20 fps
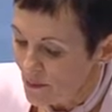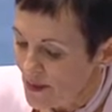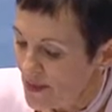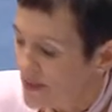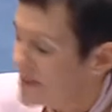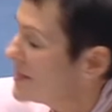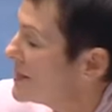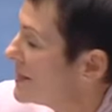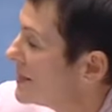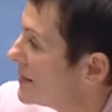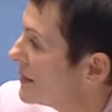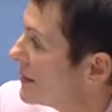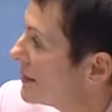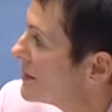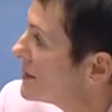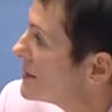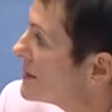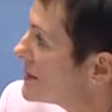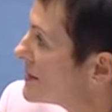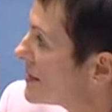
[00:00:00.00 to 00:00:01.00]

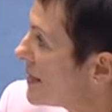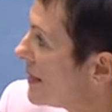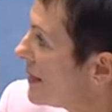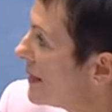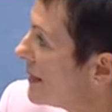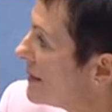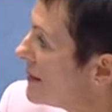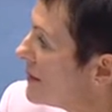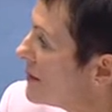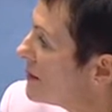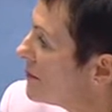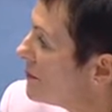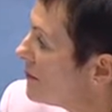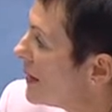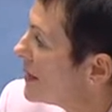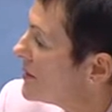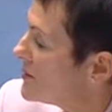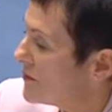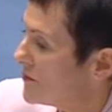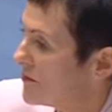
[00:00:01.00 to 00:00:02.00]
dealers and
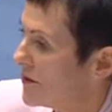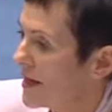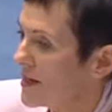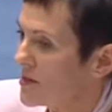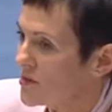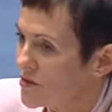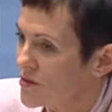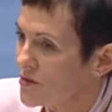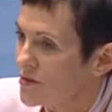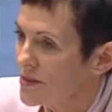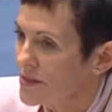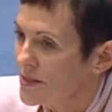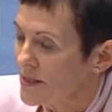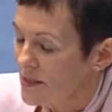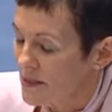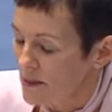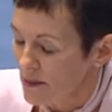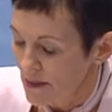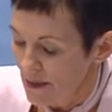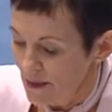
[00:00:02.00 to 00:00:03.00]
manufacturers
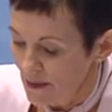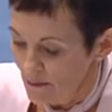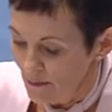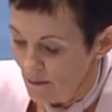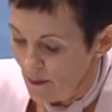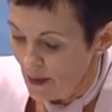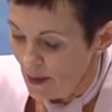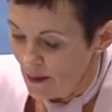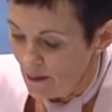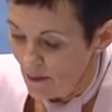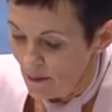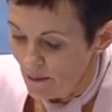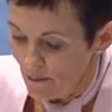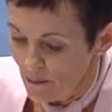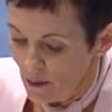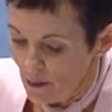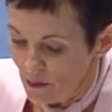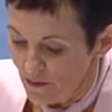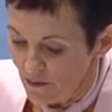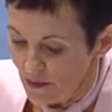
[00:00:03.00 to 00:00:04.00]
in the
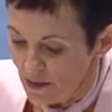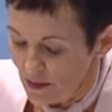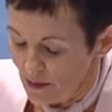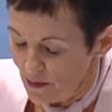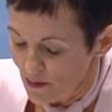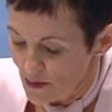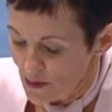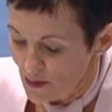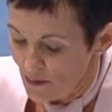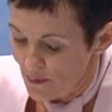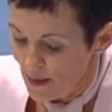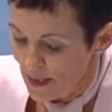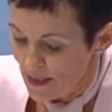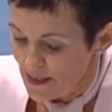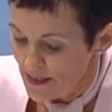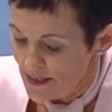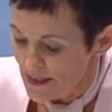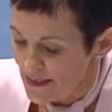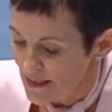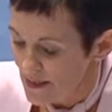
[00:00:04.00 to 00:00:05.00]
motor vehicle
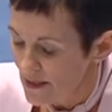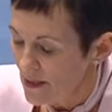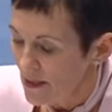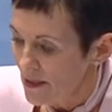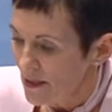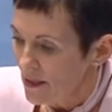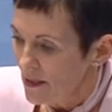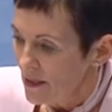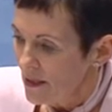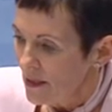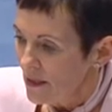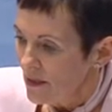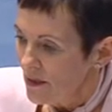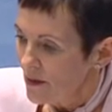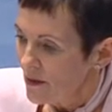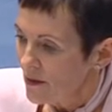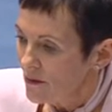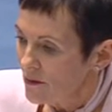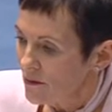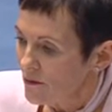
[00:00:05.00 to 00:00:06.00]
space.
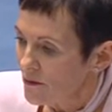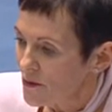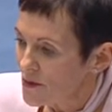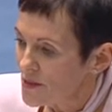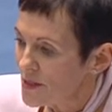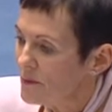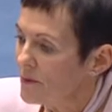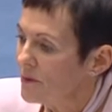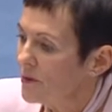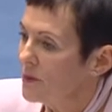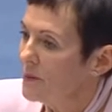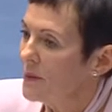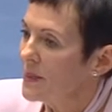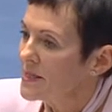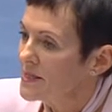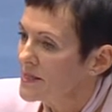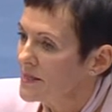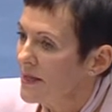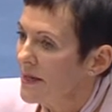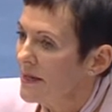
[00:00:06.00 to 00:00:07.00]
The first thing we've got to
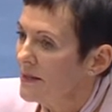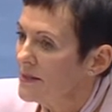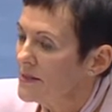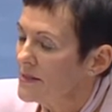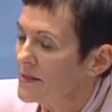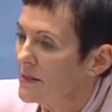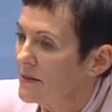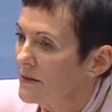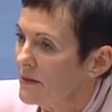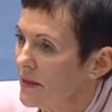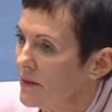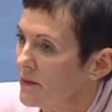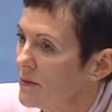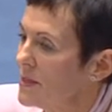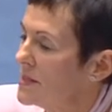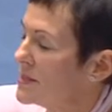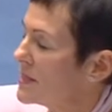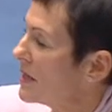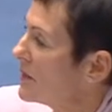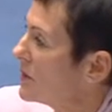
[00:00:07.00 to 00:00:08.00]
understand is that there
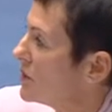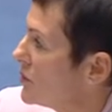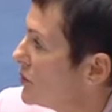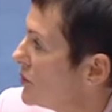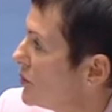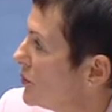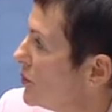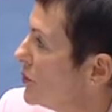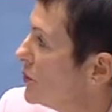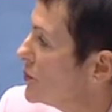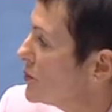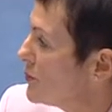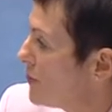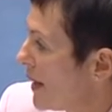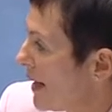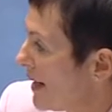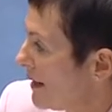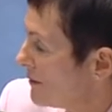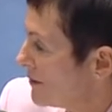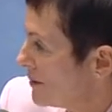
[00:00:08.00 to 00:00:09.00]
is a huge
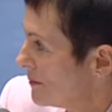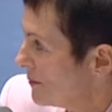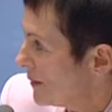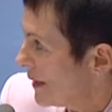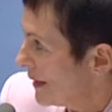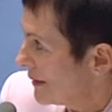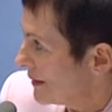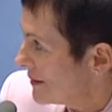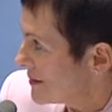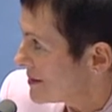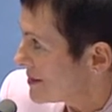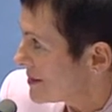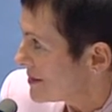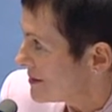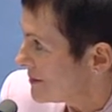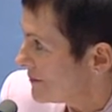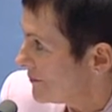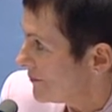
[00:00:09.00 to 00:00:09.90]
power imbalance.